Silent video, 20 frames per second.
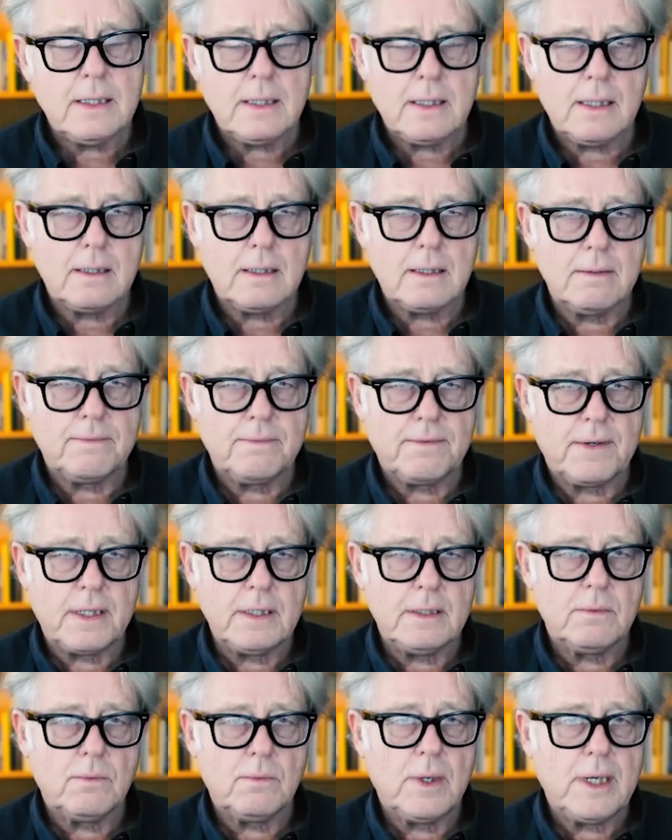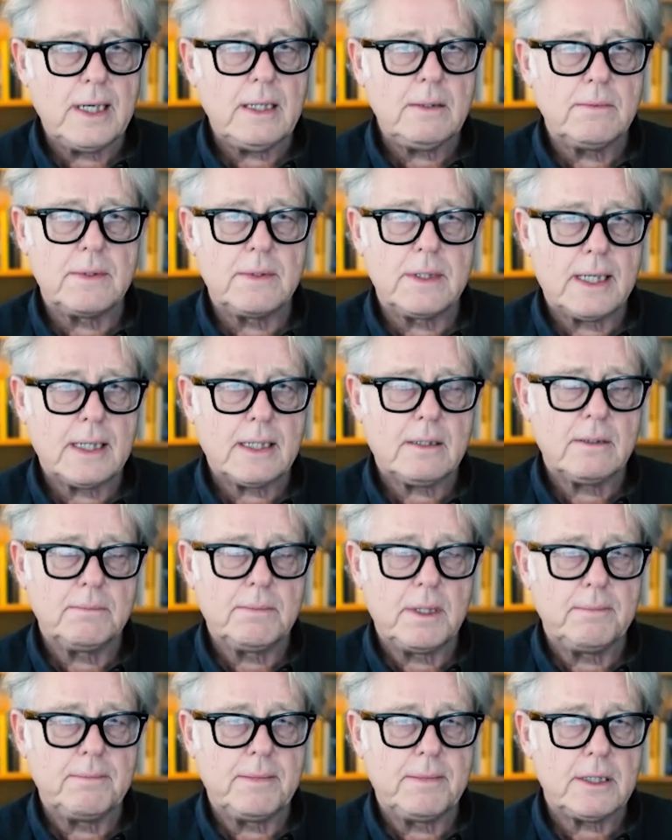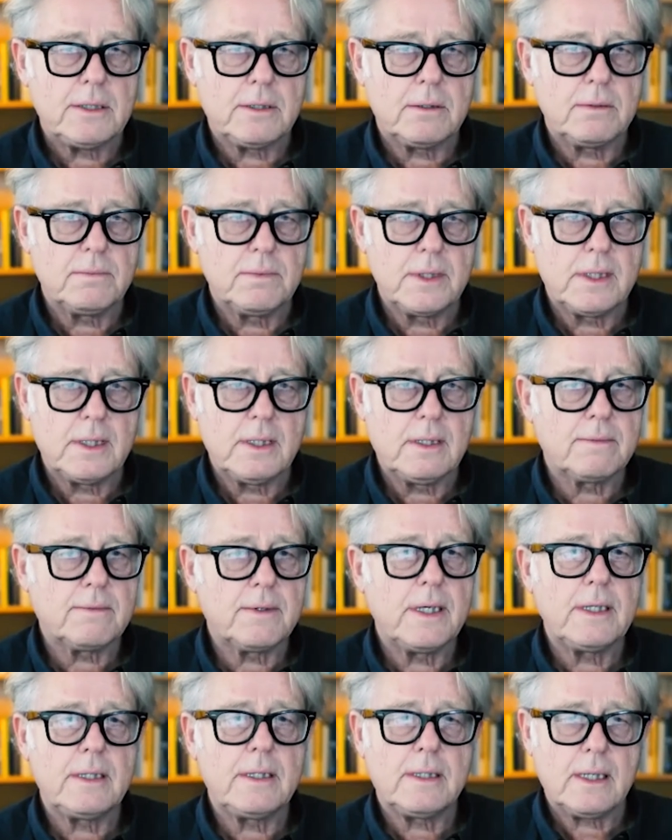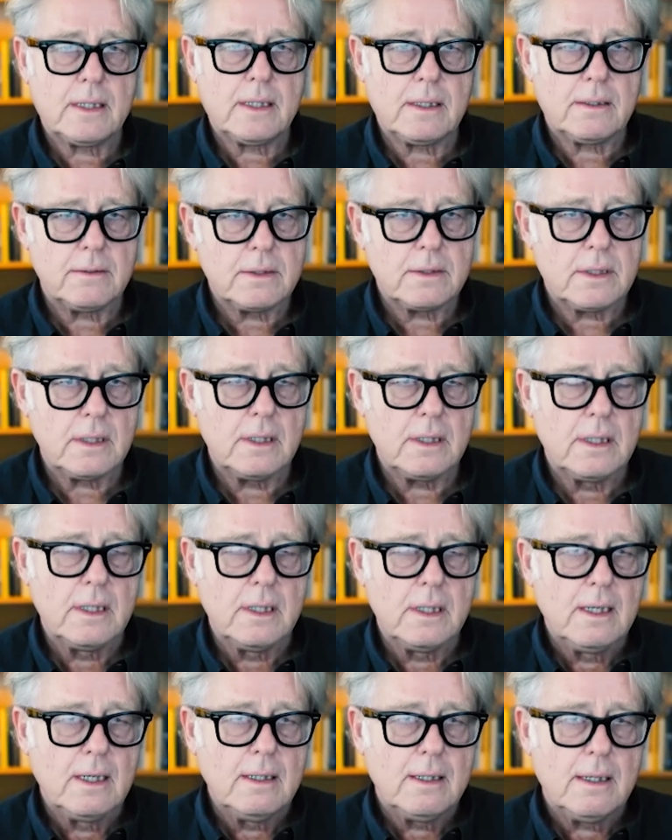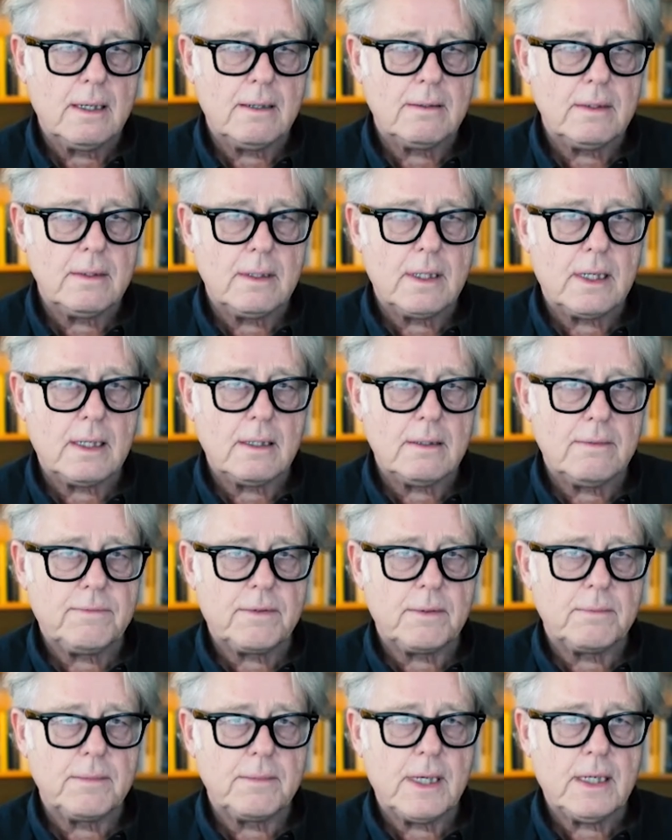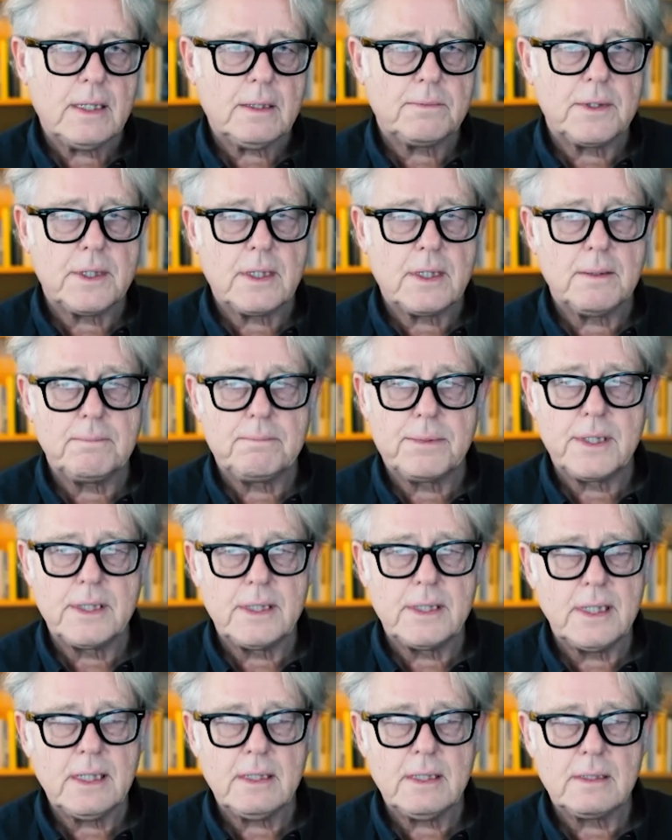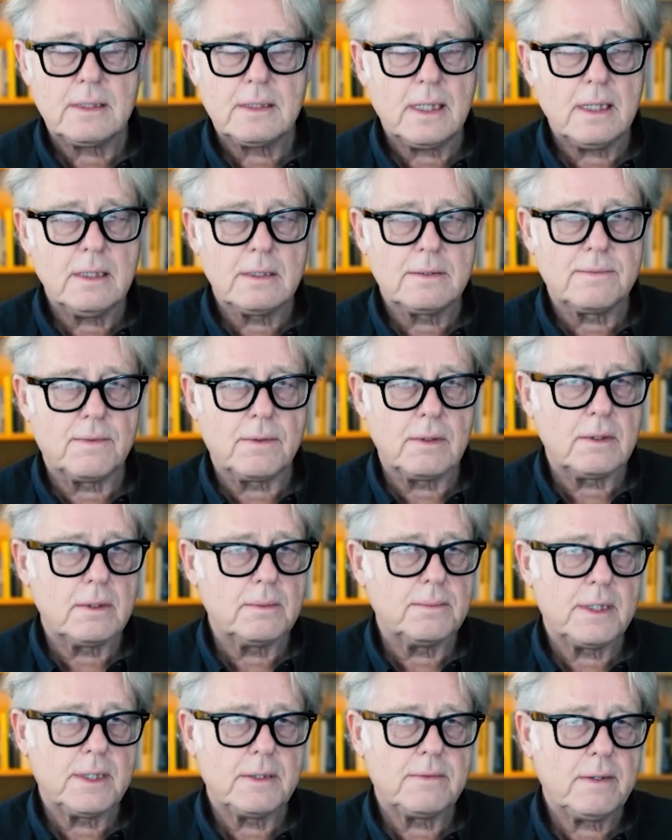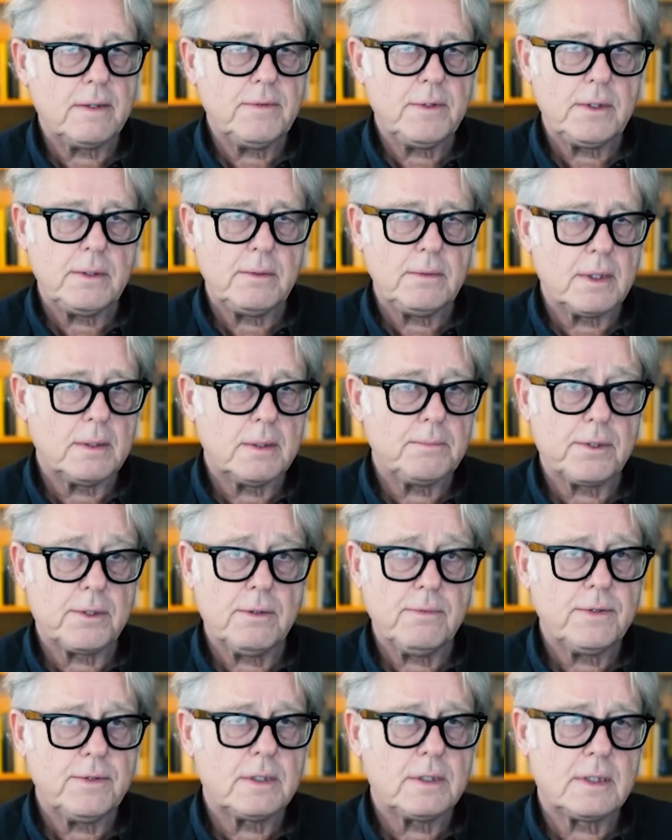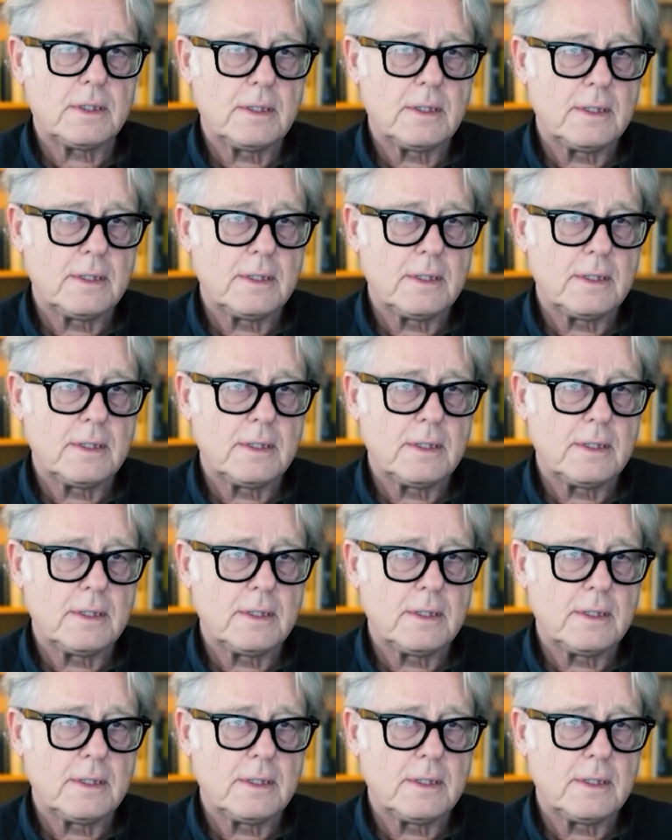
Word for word: uh, find a way where that could be measured with great accuracy, and and from that we can predict sales volume and revenue and profits